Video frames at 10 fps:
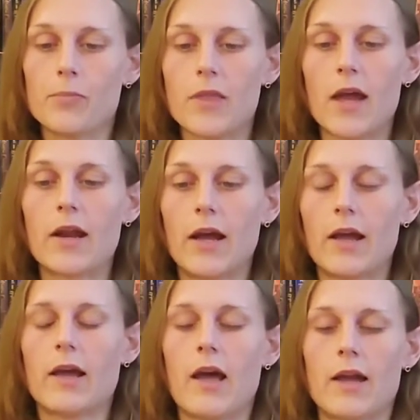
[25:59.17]

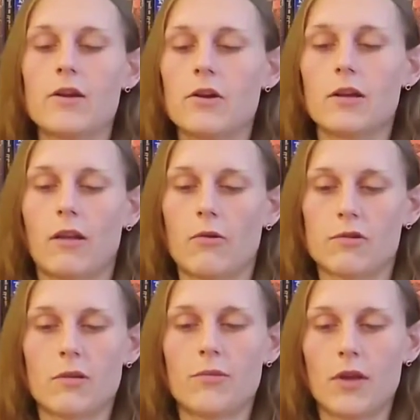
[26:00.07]
that I know that there
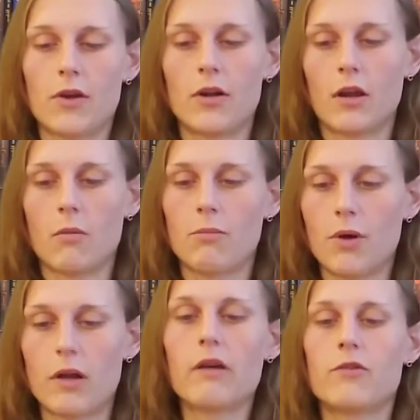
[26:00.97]
was something good here.
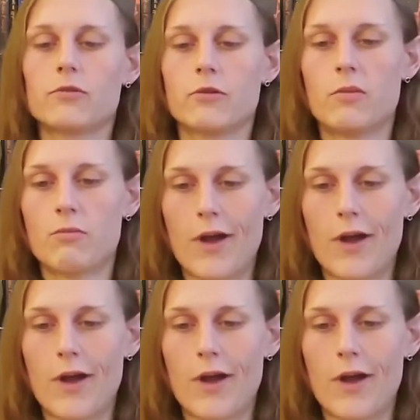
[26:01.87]
But I've also been